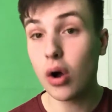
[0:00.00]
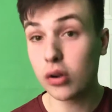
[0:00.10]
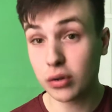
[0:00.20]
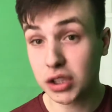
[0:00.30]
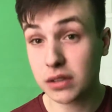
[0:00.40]

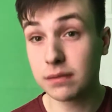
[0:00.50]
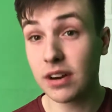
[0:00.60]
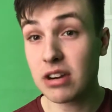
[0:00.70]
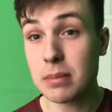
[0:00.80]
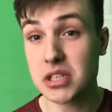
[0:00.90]
On this
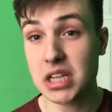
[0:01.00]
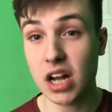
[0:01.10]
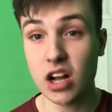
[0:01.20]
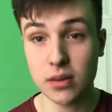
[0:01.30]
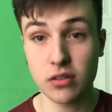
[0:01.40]
very busy
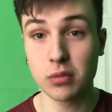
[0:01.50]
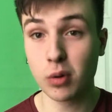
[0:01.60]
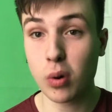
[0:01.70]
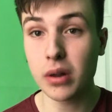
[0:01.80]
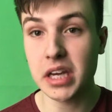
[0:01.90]
card, there's
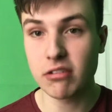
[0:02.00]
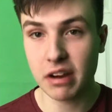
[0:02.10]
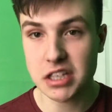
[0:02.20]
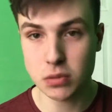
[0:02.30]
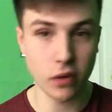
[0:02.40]
some quality
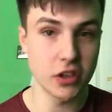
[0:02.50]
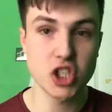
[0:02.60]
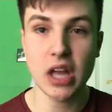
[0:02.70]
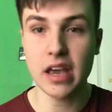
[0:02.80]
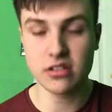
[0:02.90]
races. We've got the
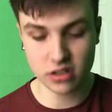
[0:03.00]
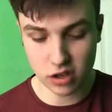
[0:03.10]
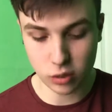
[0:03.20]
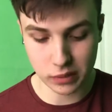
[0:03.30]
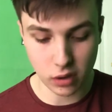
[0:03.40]
Stayers
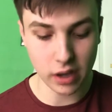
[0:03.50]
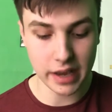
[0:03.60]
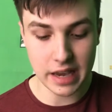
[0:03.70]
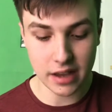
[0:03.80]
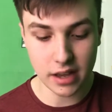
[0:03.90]
Hurdle, we've
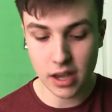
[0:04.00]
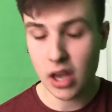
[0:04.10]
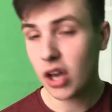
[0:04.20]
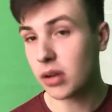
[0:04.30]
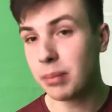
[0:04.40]
got a
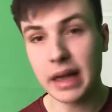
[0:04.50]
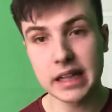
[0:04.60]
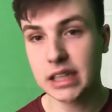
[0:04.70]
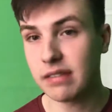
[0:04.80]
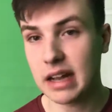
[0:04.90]

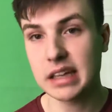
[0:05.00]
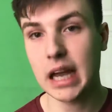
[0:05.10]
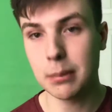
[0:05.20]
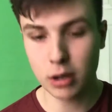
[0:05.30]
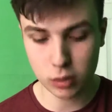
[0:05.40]
competitive
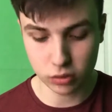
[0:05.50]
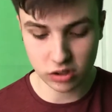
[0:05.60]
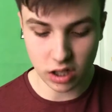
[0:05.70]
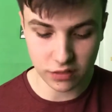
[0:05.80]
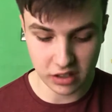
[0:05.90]
handicap hurdle to
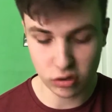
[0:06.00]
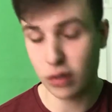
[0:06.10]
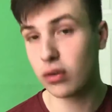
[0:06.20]
start things off.